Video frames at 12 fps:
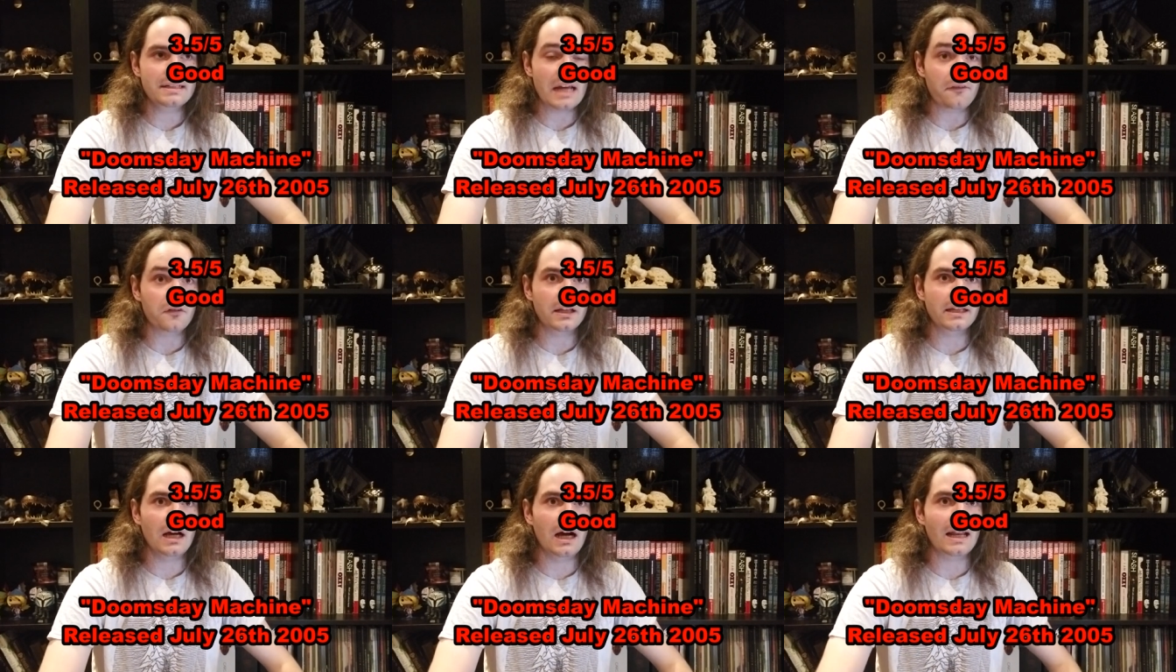
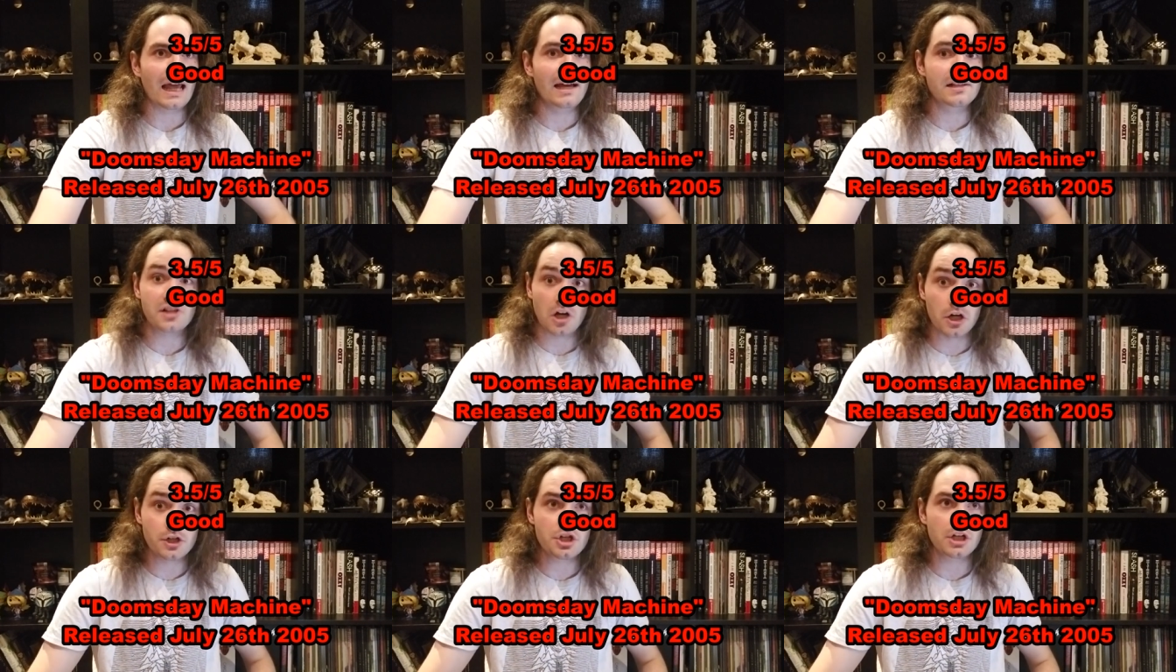Definitely not as
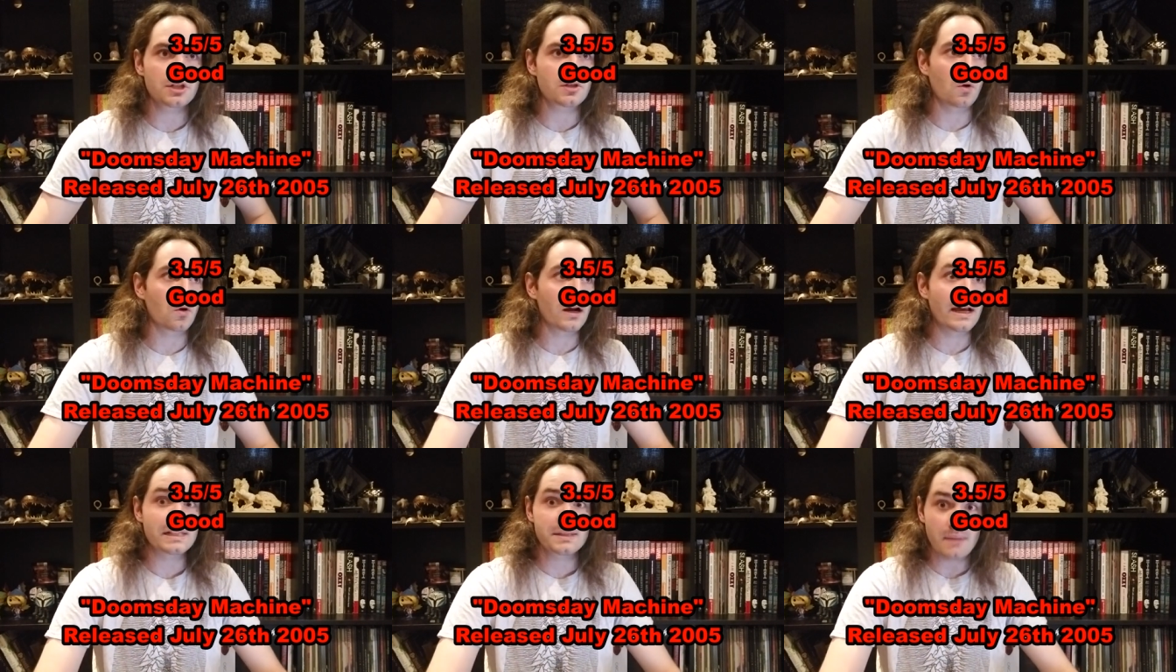urgent or
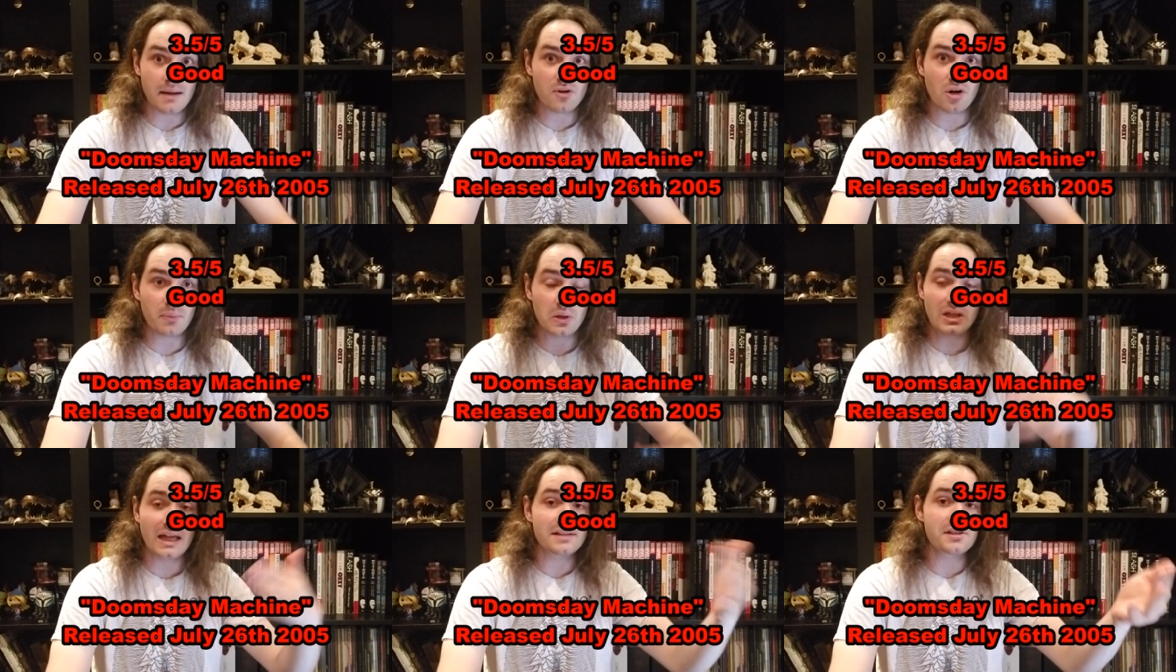as
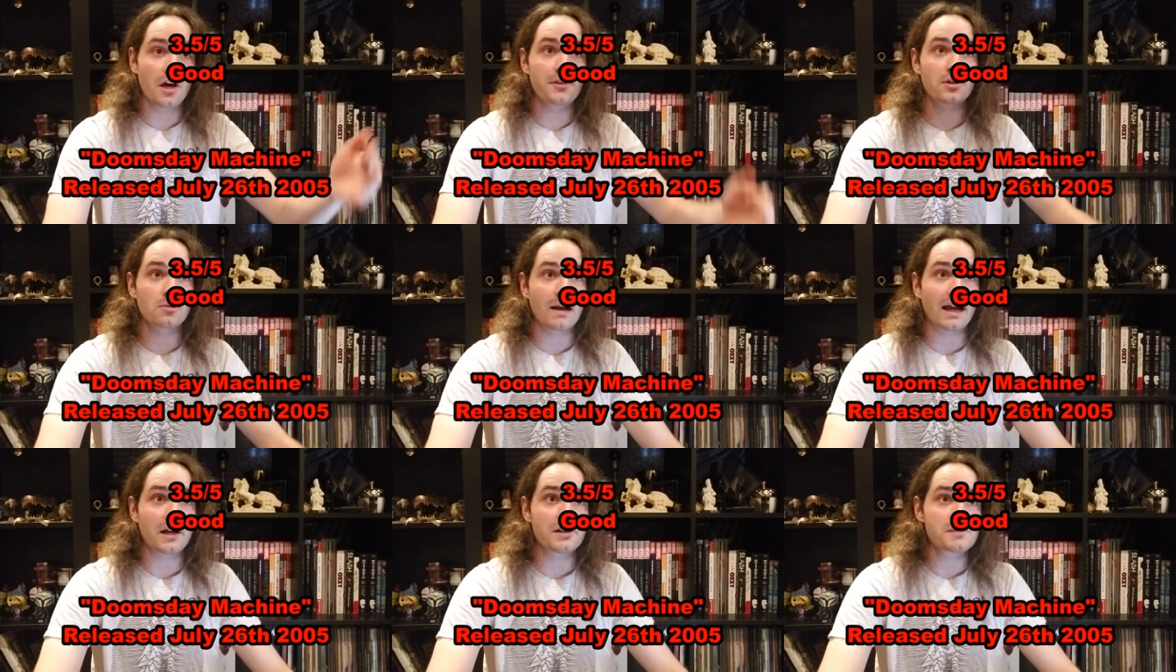memorable as other
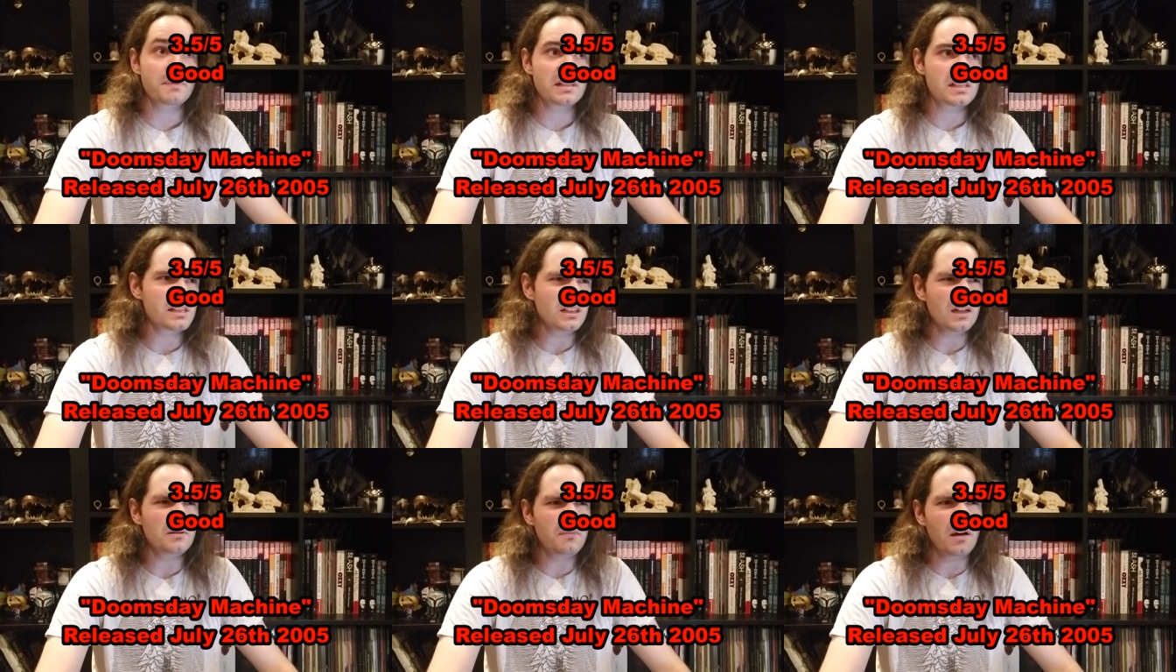records, but
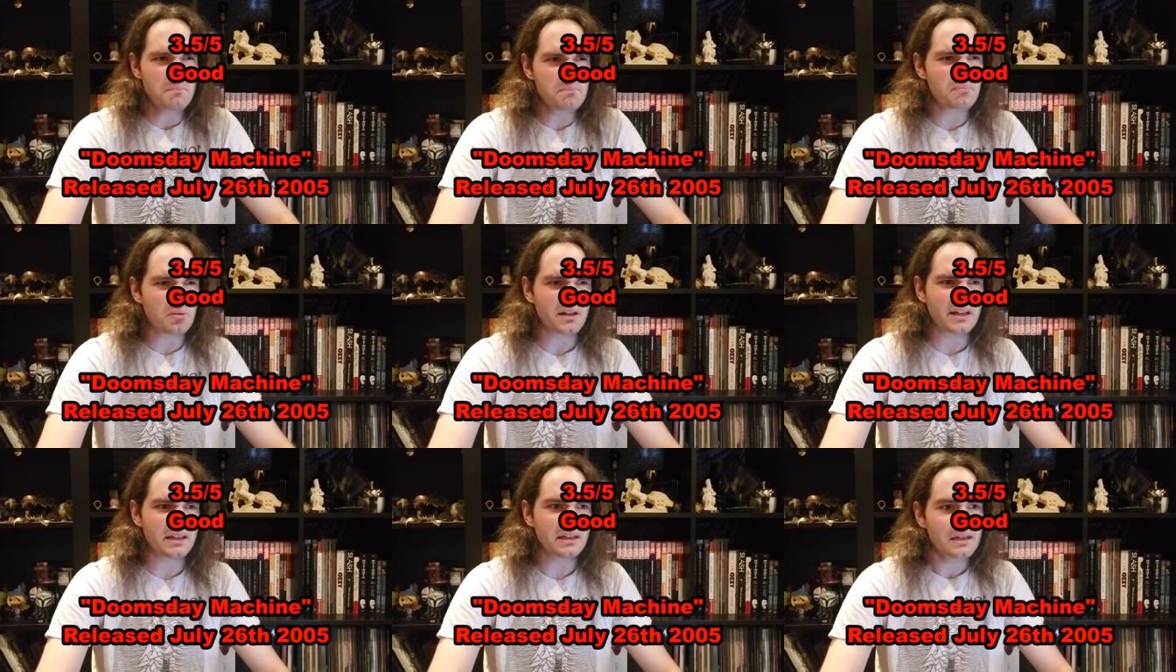still a, a
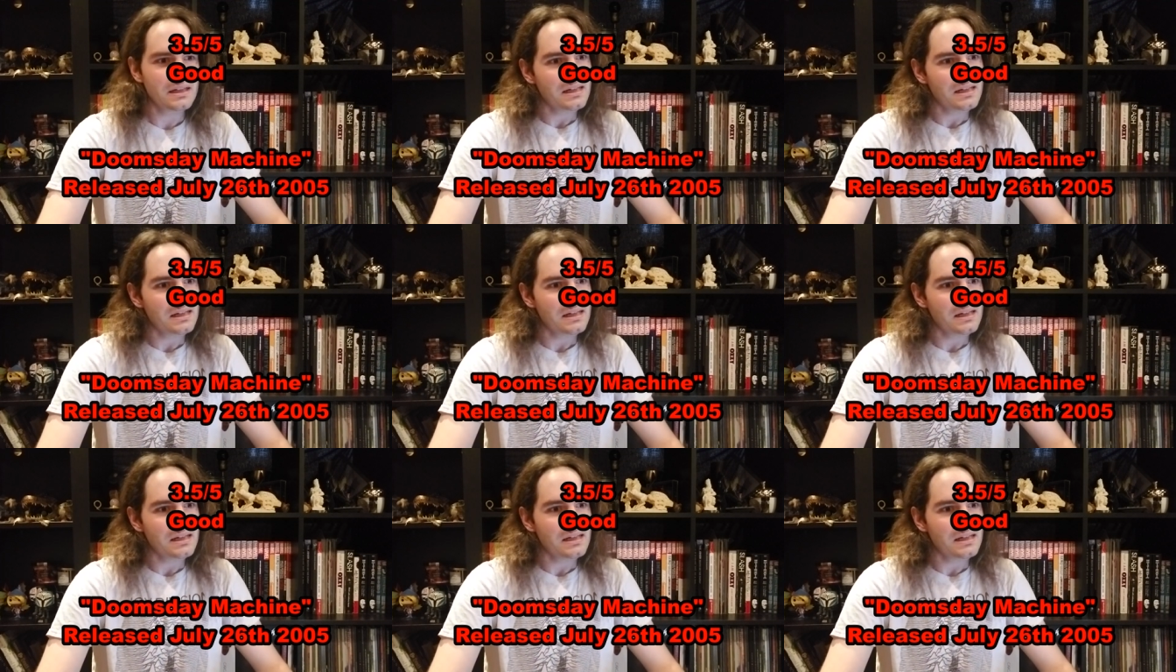pretty